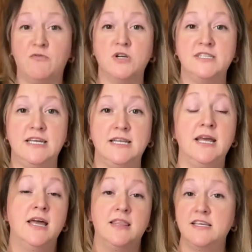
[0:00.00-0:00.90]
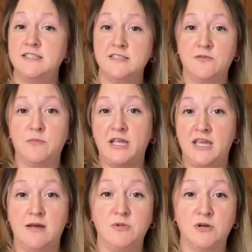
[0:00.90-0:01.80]
14, this is for my
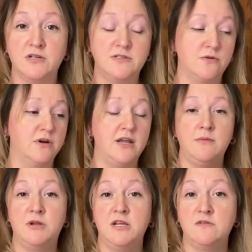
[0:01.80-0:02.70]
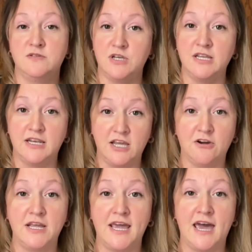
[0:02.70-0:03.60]
gamblers or anybody who's looking to
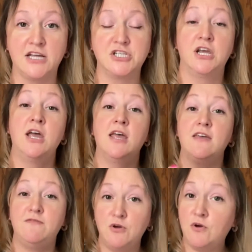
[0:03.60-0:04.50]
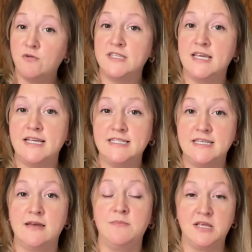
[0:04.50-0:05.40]
carry cash. If you go to the
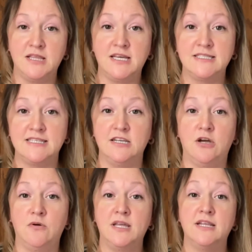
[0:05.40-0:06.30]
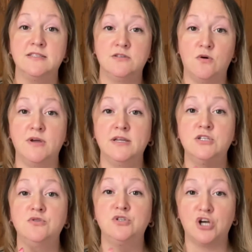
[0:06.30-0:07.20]
ATM in the casino, it is going
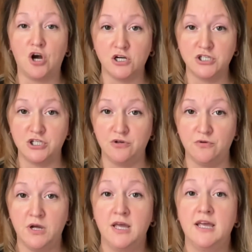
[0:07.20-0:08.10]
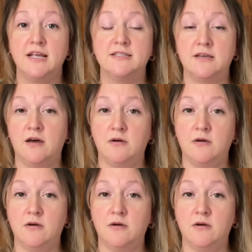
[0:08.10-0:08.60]
to charge you. It's